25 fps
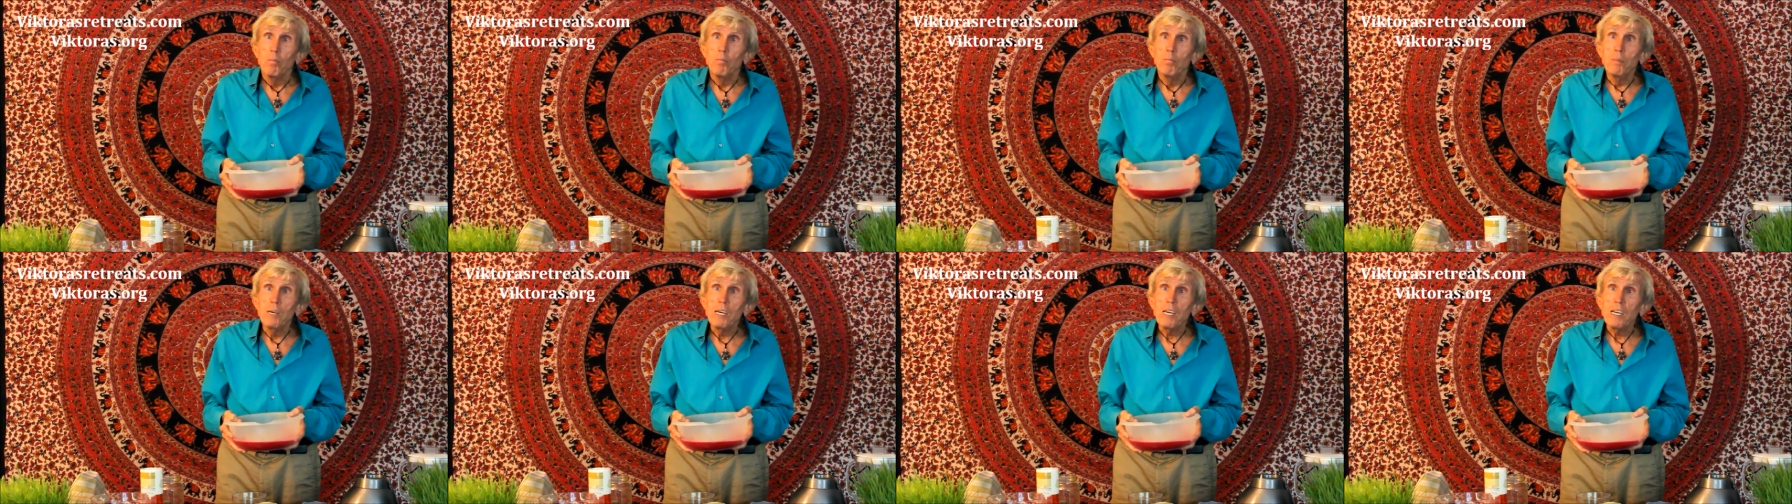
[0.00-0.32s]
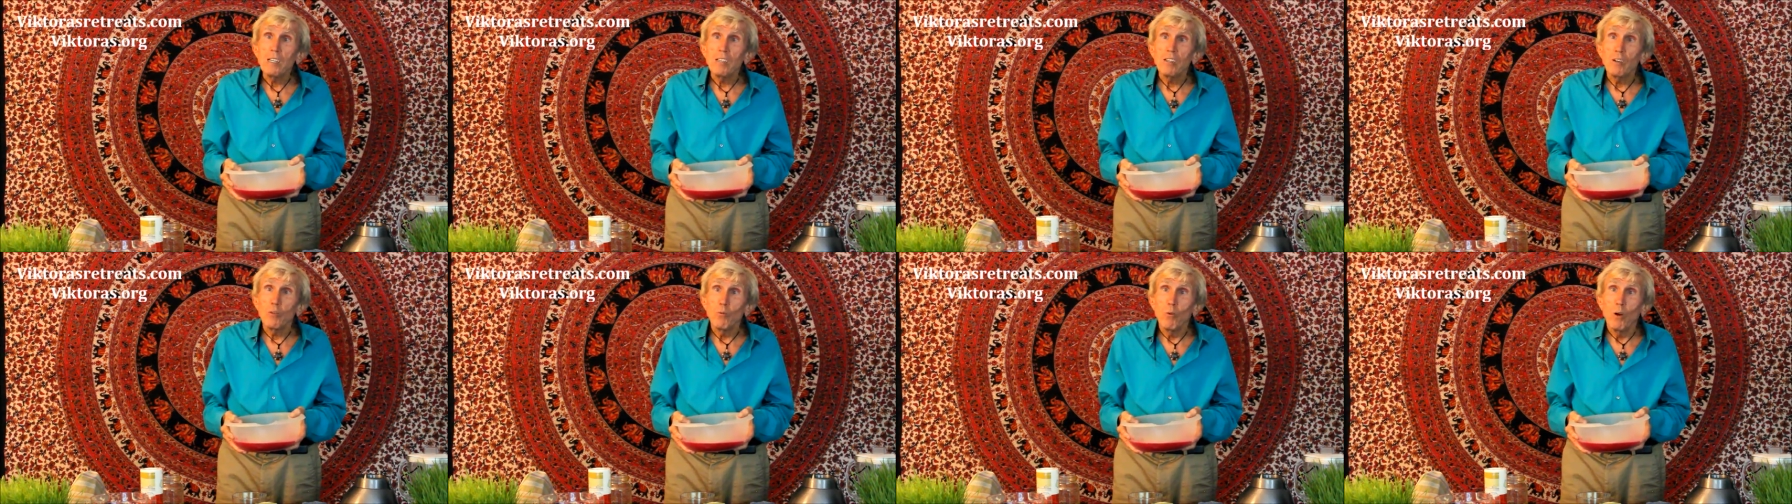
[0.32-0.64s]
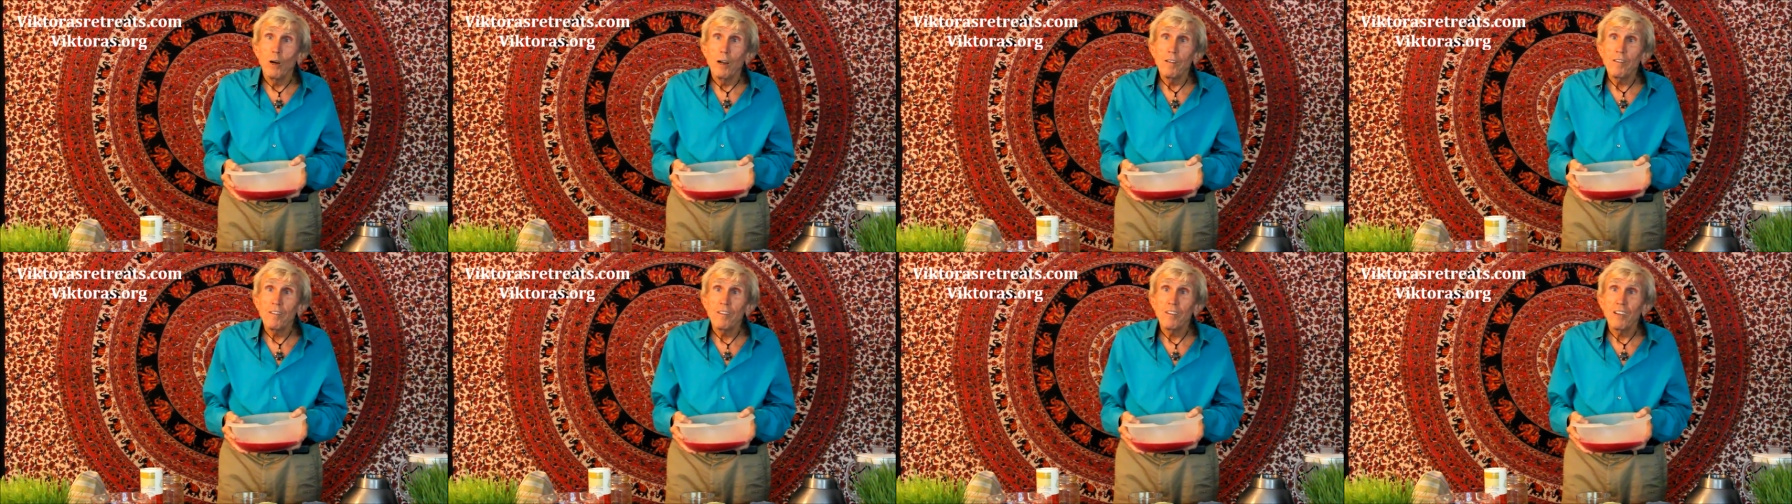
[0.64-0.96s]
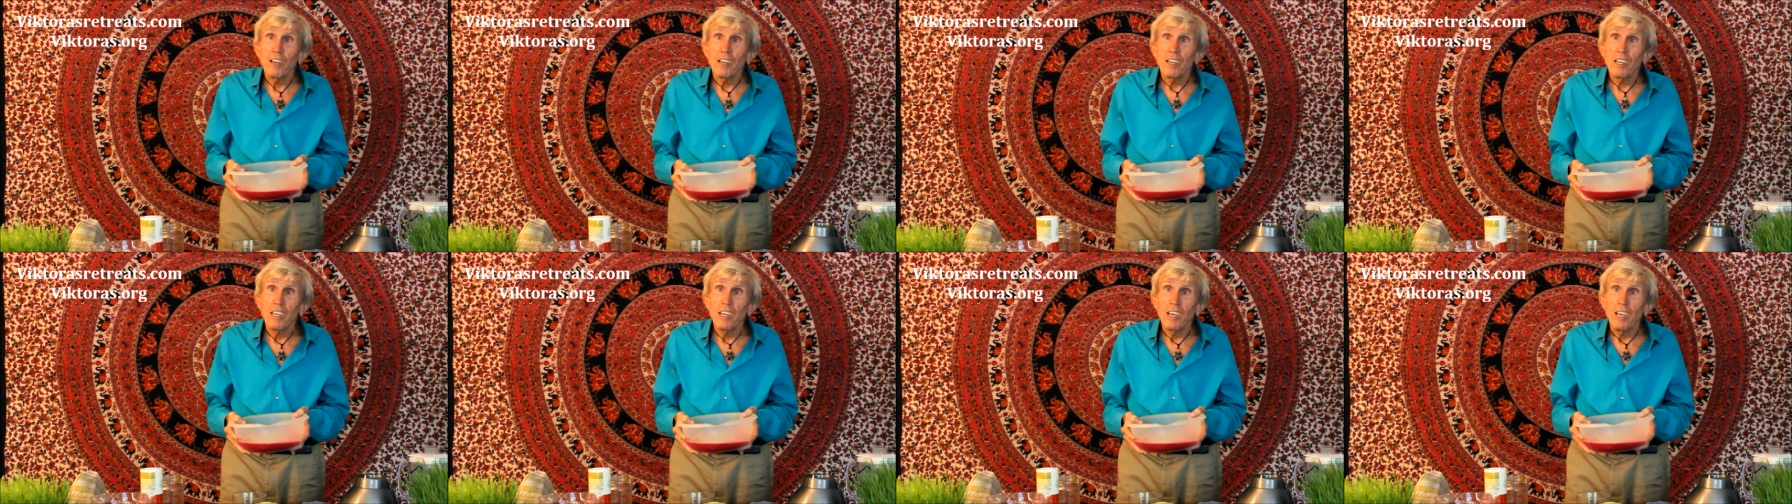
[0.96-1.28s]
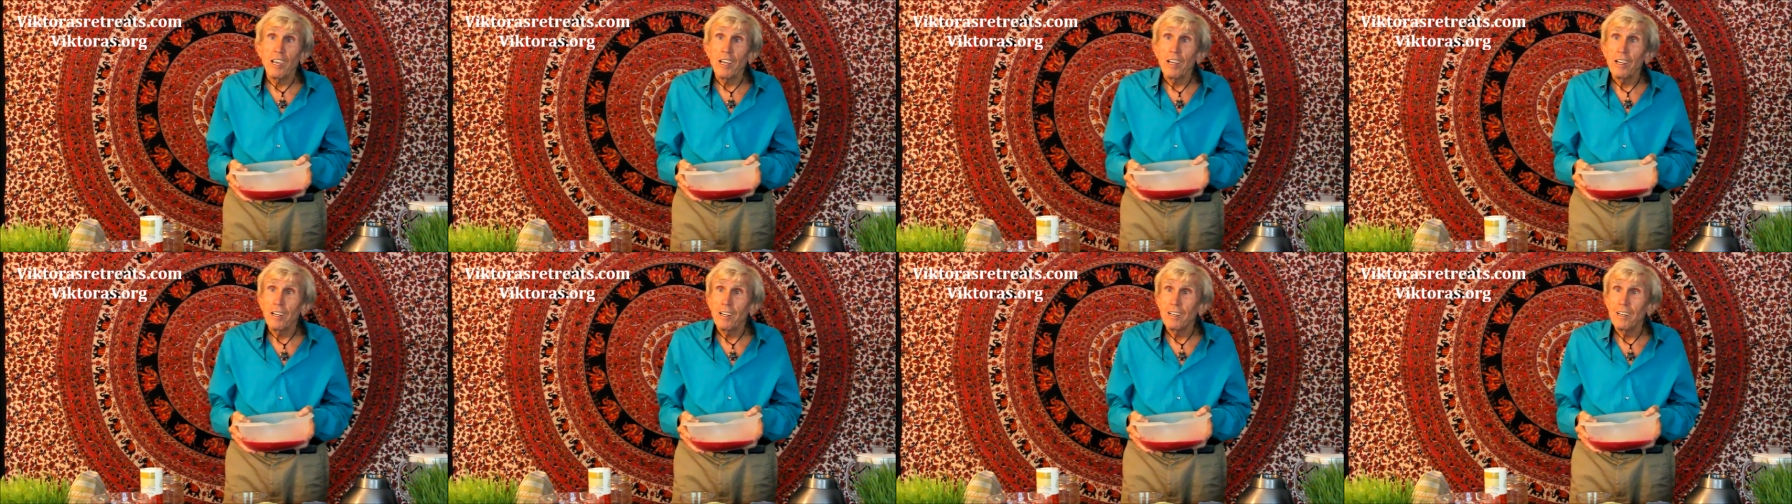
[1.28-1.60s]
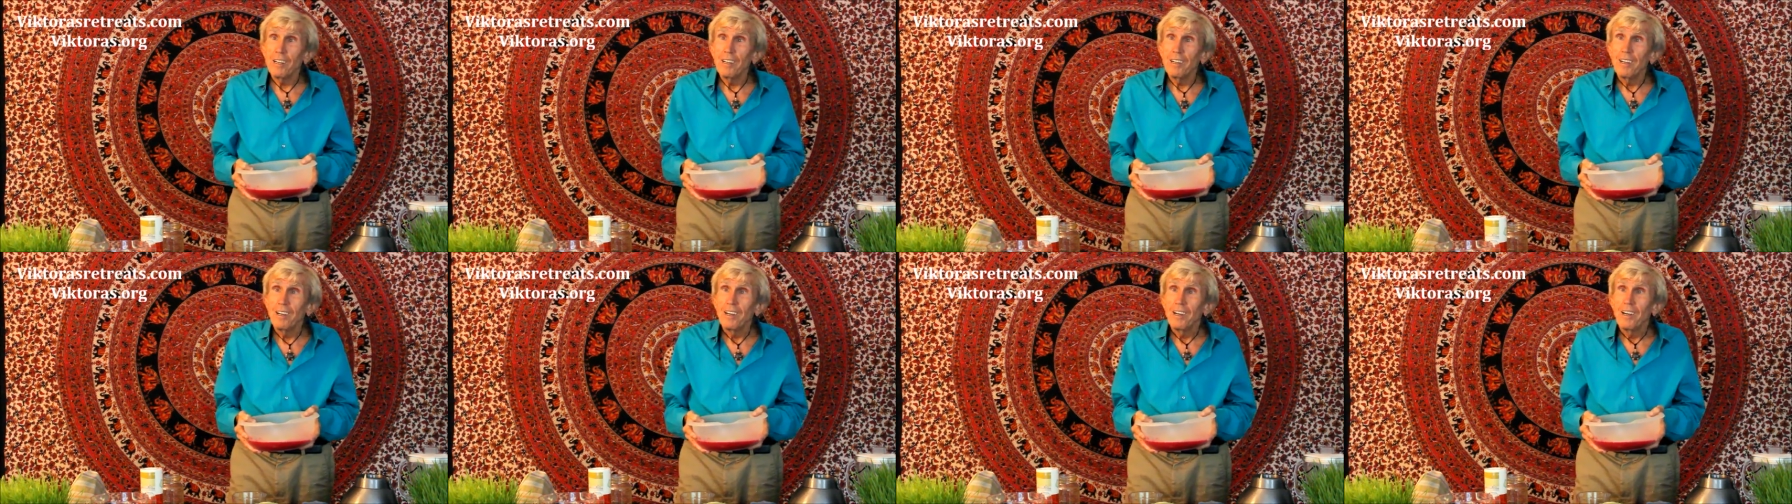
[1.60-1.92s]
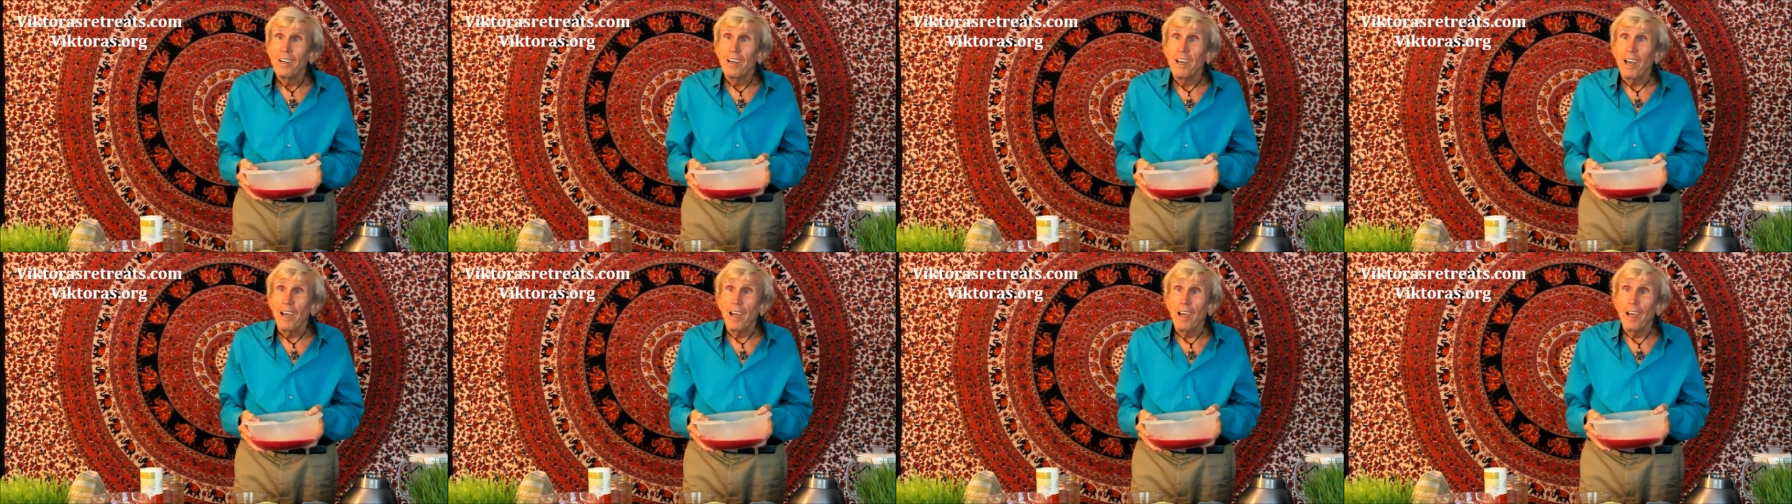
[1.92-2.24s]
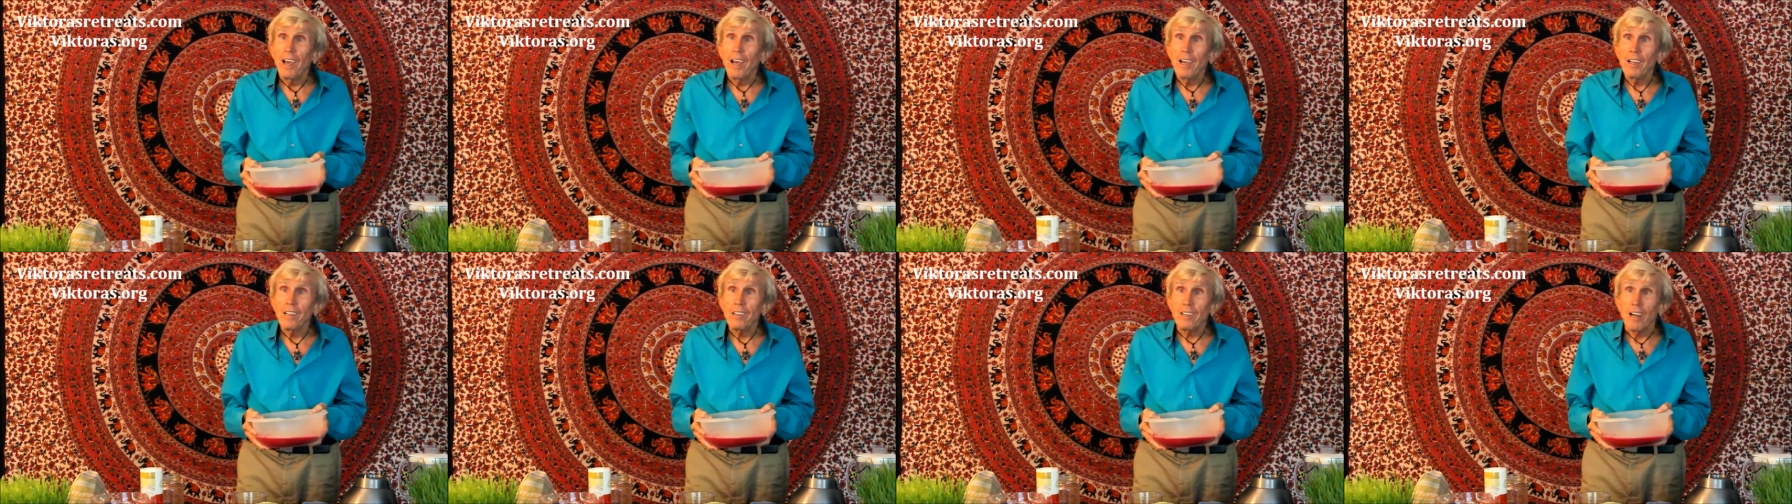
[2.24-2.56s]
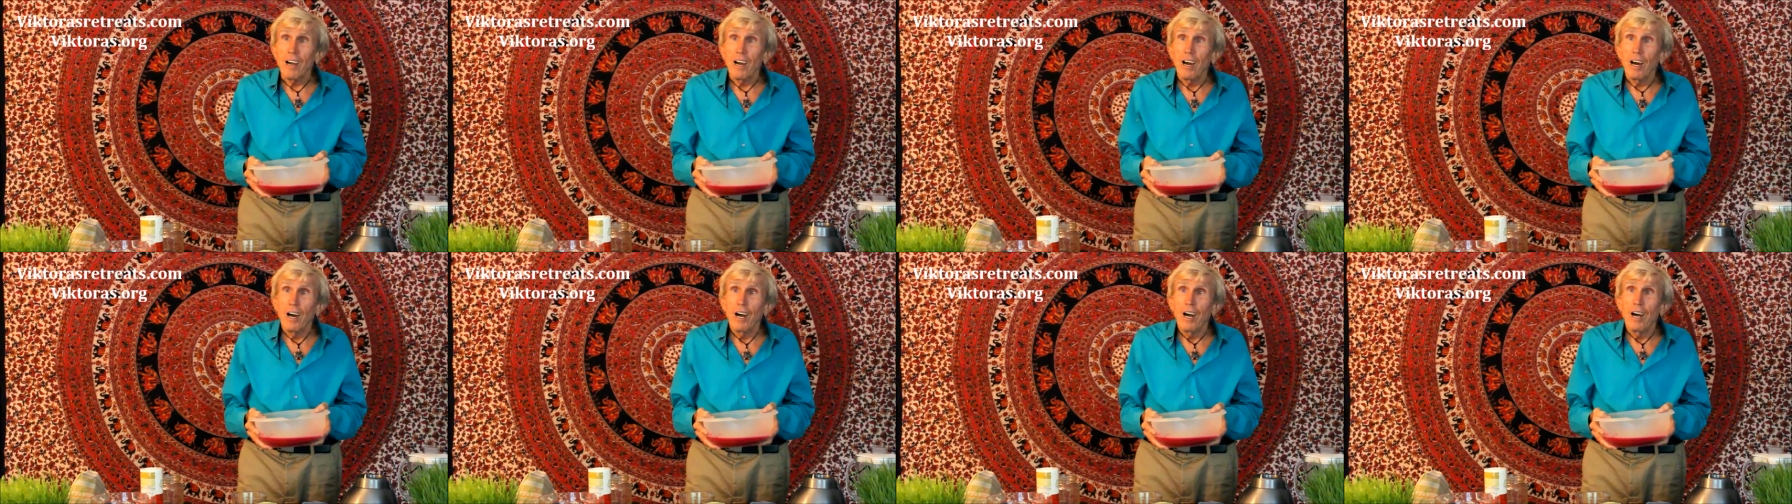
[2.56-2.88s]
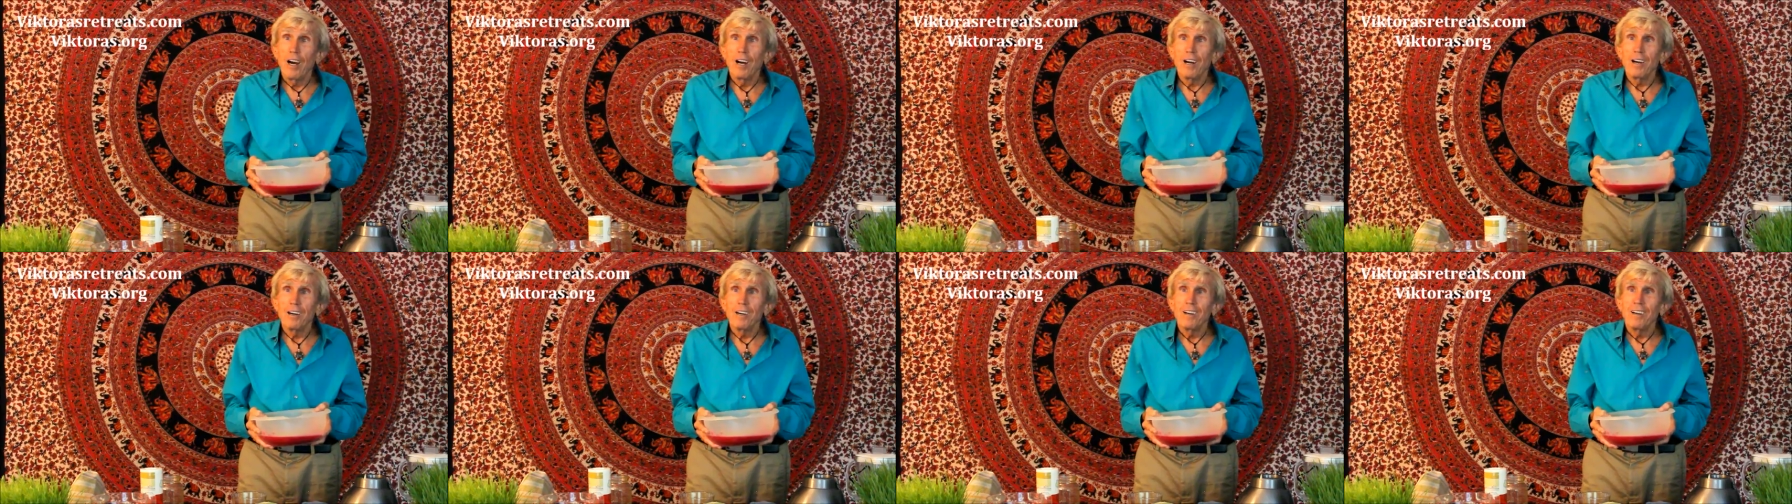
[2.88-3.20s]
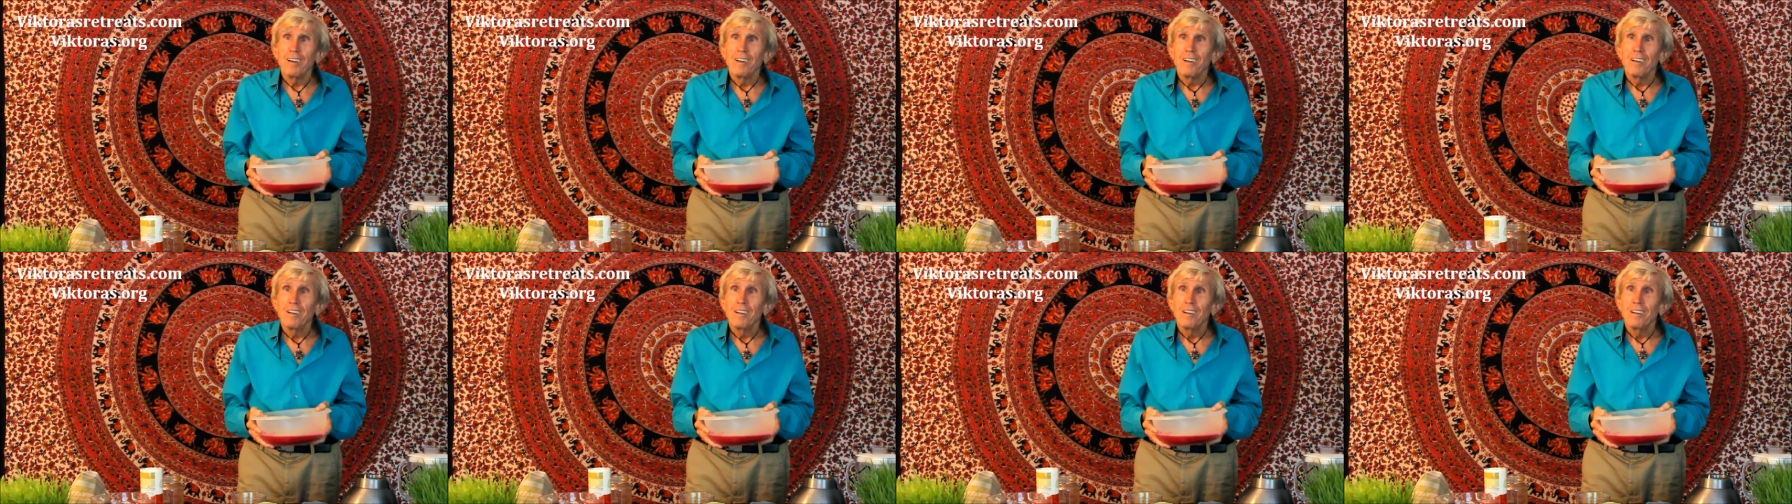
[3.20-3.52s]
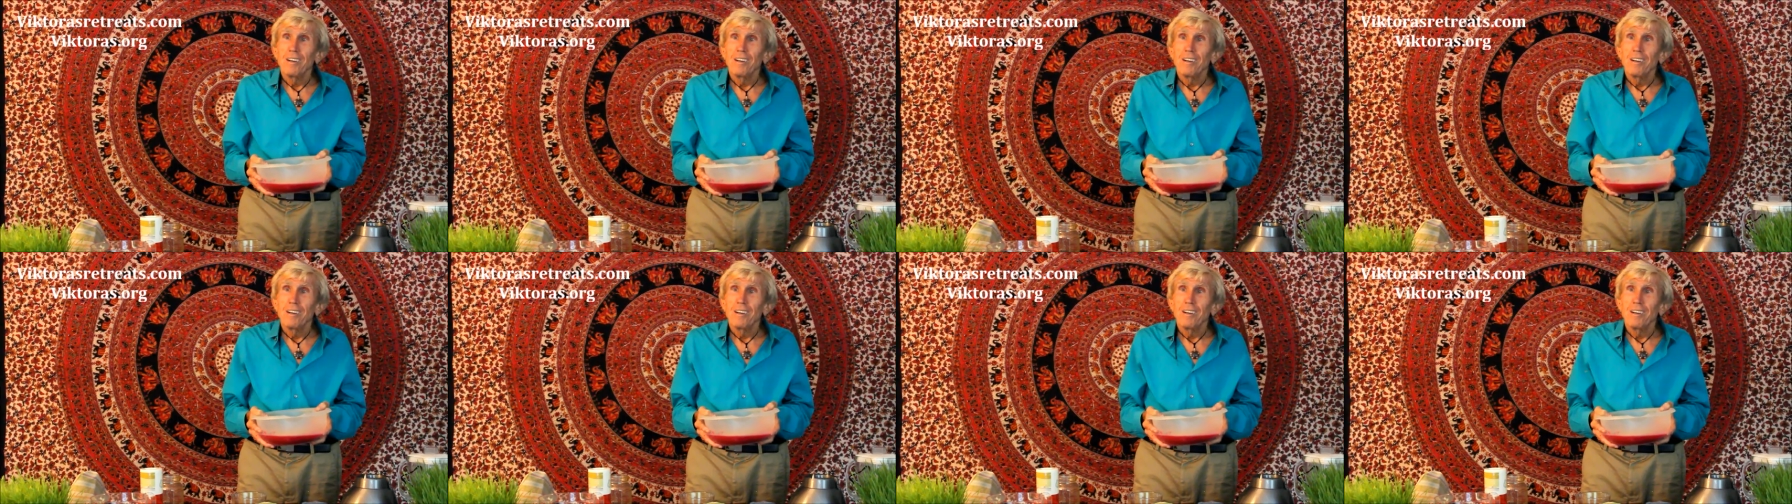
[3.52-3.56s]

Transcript: meet once again at our